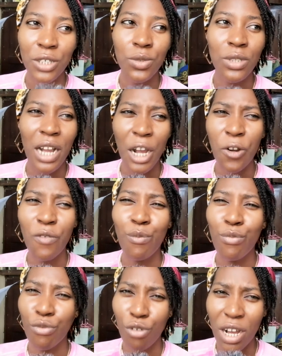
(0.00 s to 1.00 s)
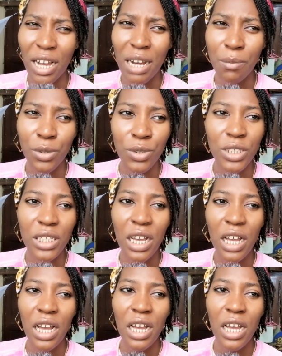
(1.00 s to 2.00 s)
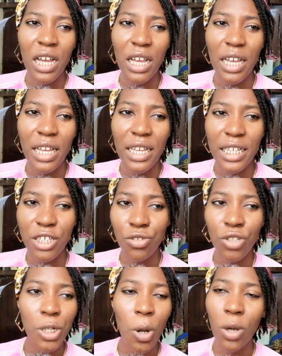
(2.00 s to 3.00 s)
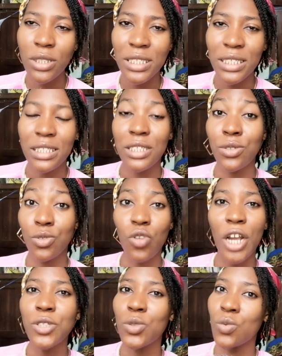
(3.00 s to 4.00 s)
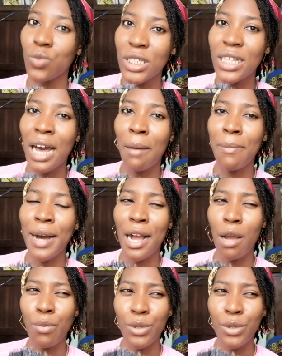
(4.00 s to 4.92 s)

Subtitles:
So that kind of broke her because he's doing all these things to try to win her back,